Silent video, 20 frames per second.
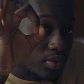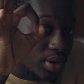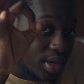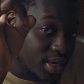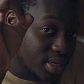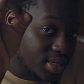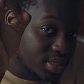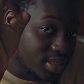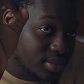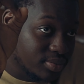
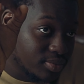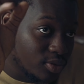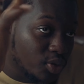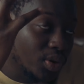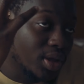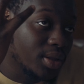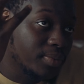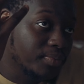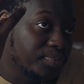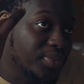ways.
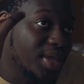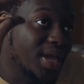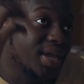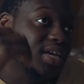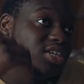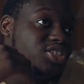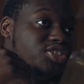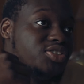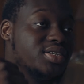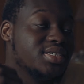Well, I
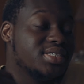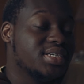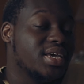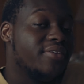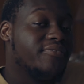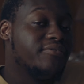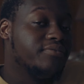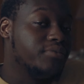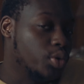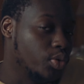guess you can
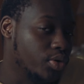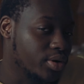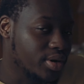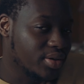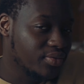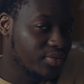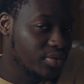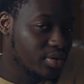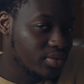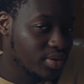say 4
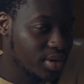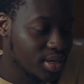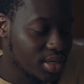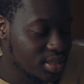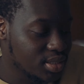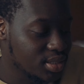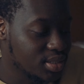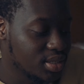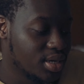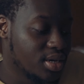different
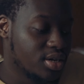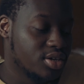ways